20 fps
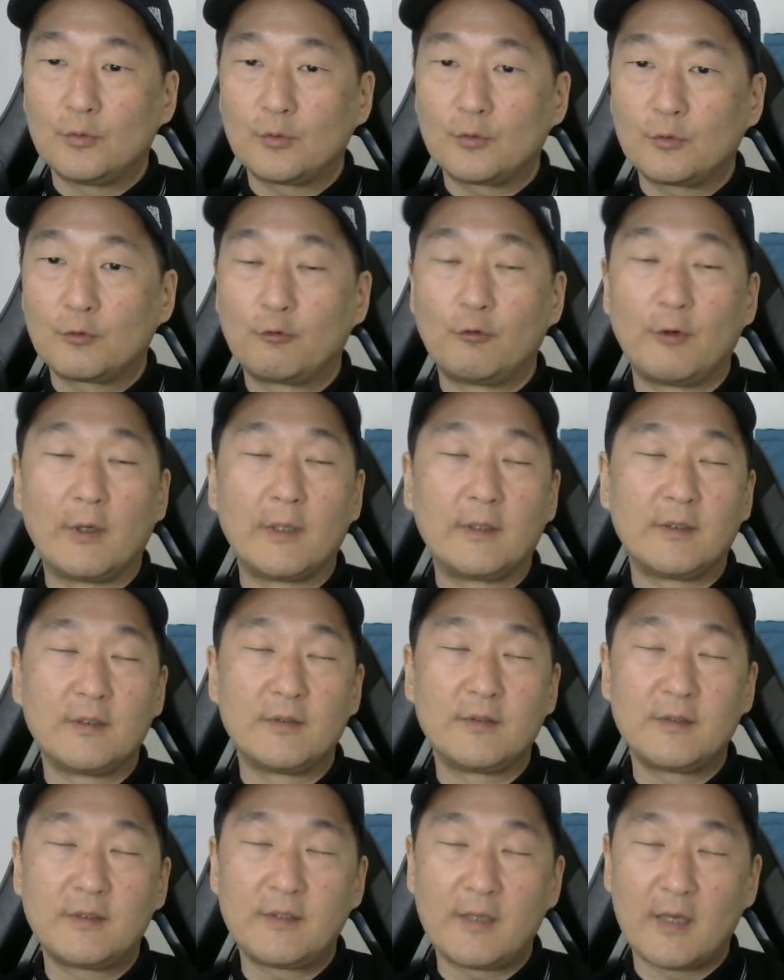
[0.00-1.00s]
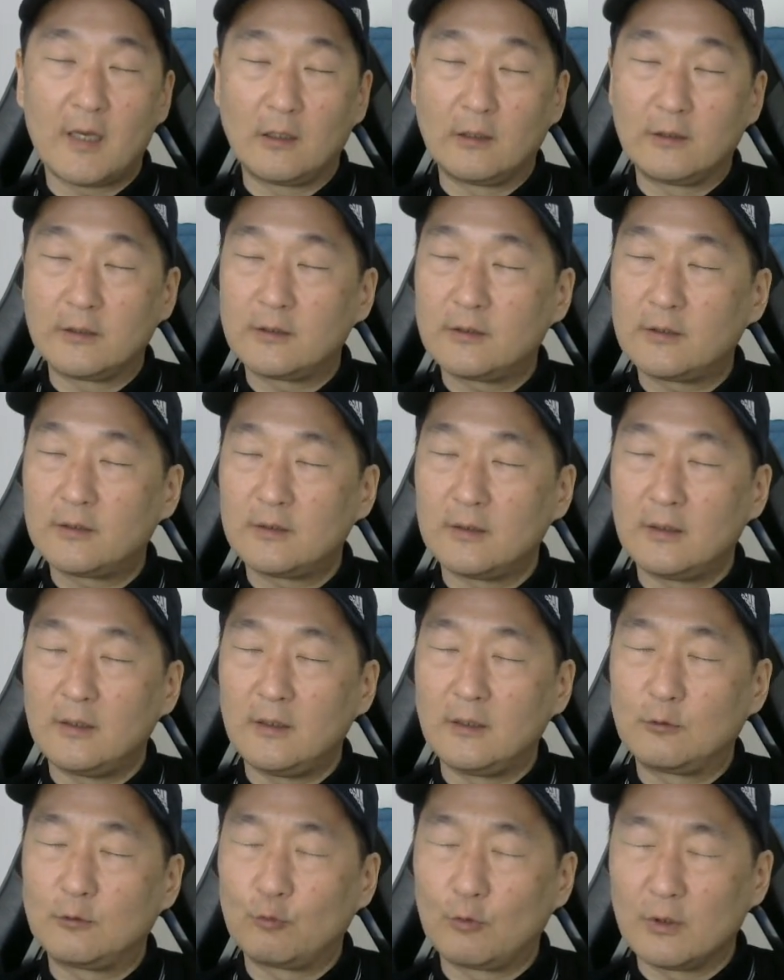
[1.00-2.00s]
create this ETL.
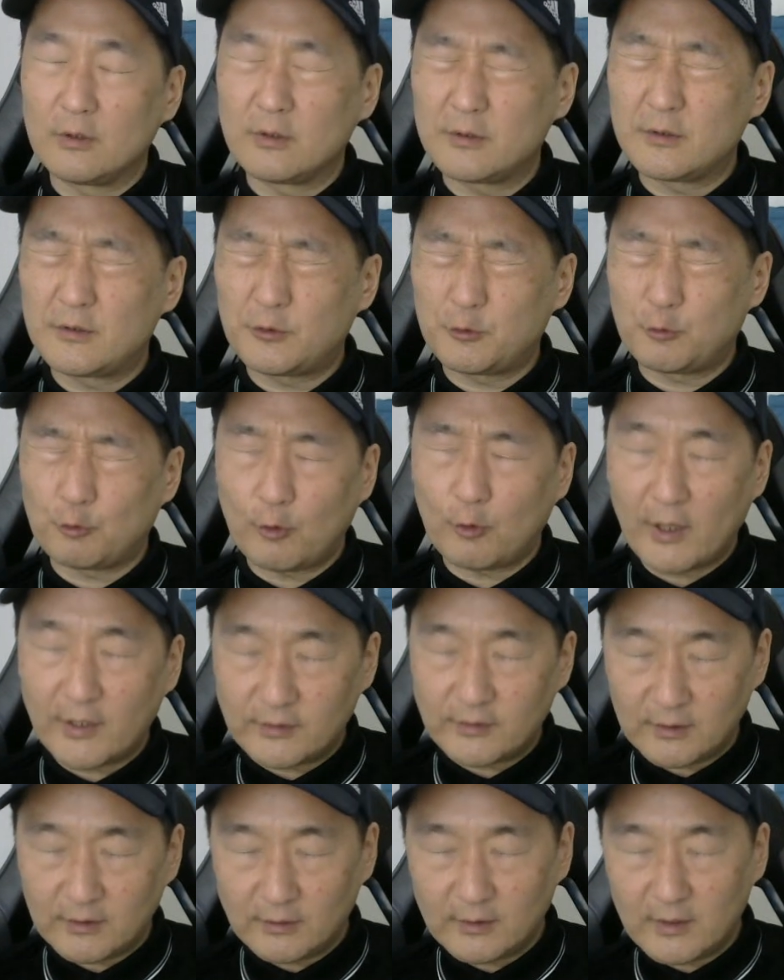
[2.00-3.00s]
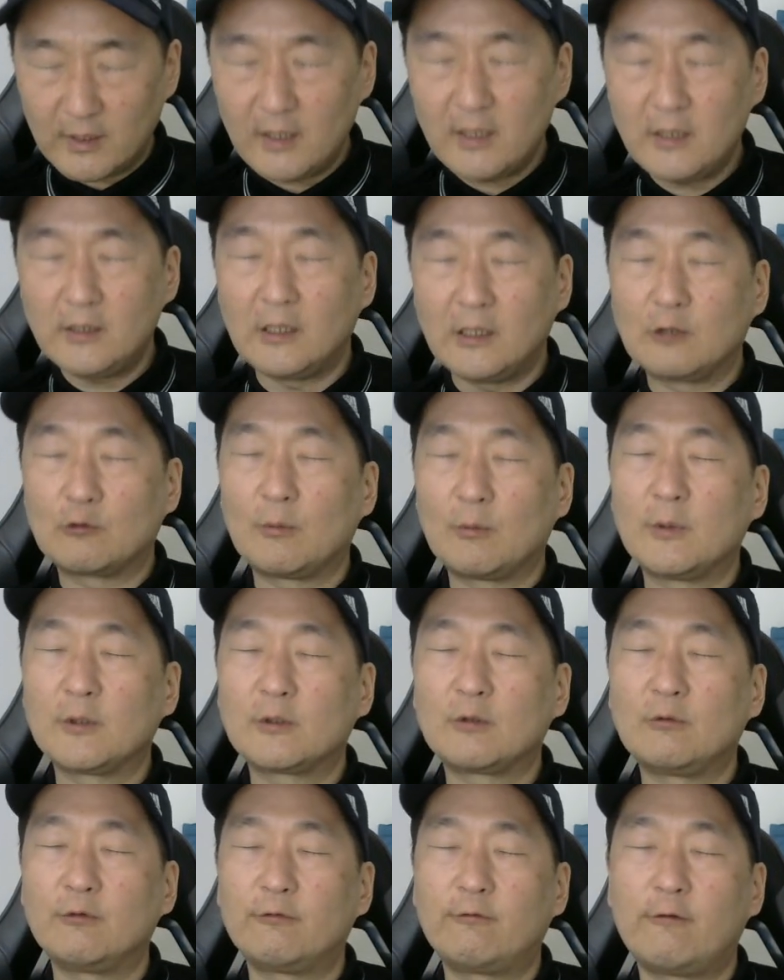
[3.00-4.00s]
It runs twice a day. The
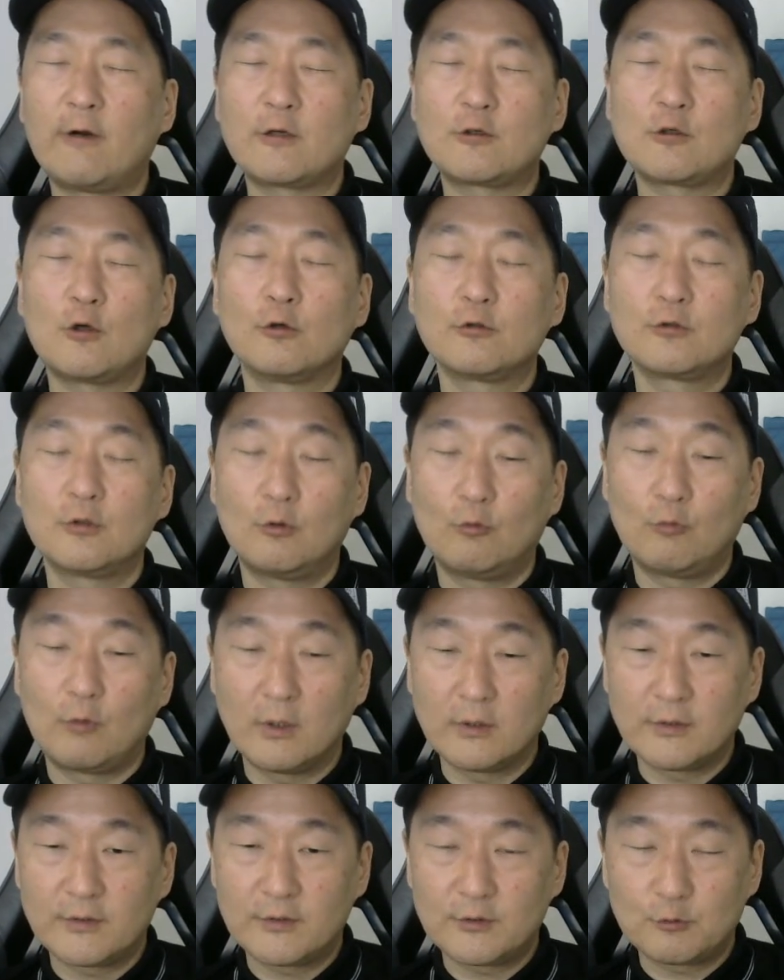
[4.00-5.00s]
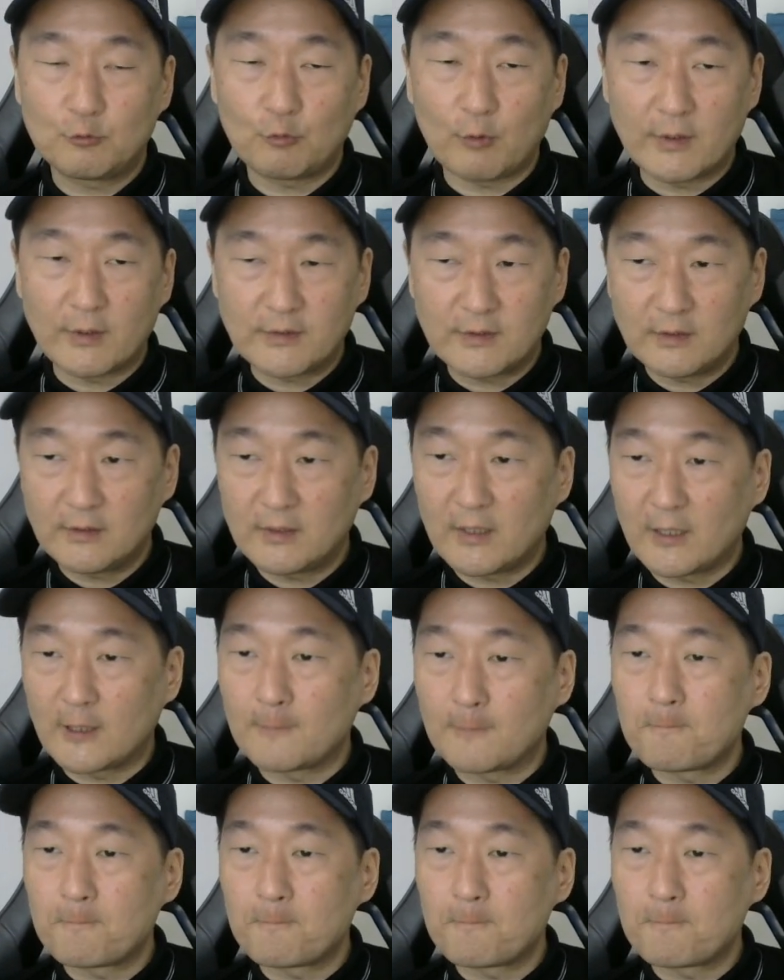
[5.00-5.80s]
incremental refresh also runs twice a day.